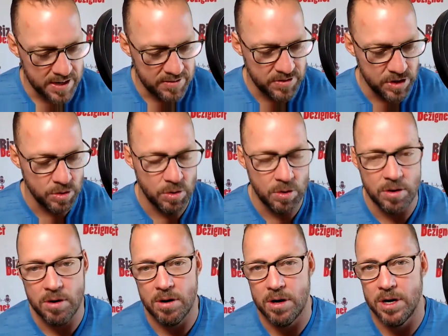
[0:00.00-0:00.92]
If you
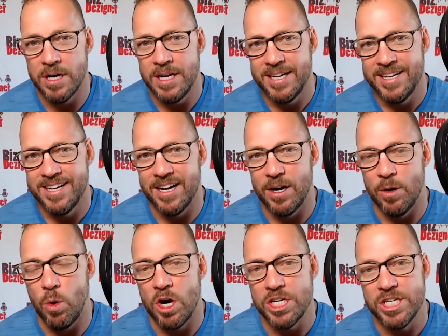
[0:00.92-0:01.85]
are
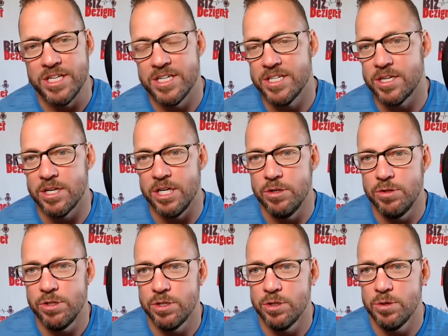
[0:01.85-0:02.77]
watching this on
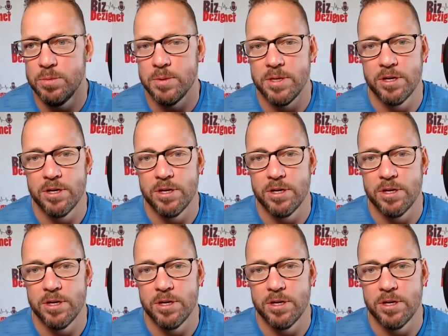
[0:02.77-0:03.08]
YouTube,